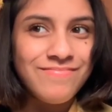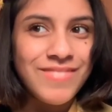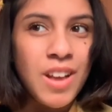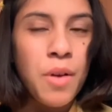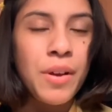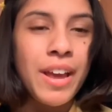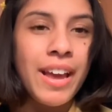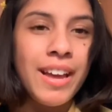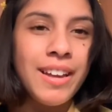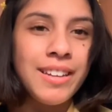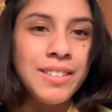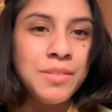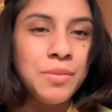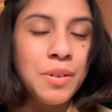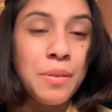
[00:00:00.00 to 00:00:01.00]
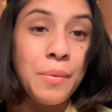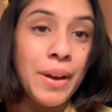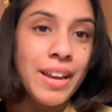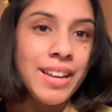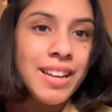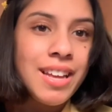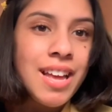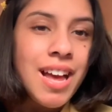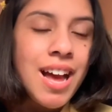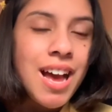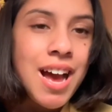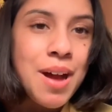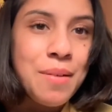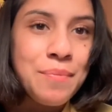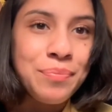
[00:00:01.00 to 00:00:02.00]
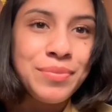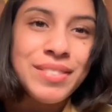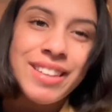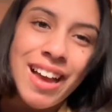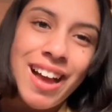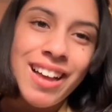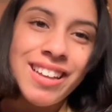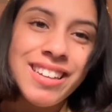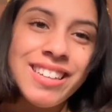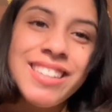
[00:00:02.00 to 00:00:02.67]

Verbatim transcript: Okay, it went away. Um, yeah.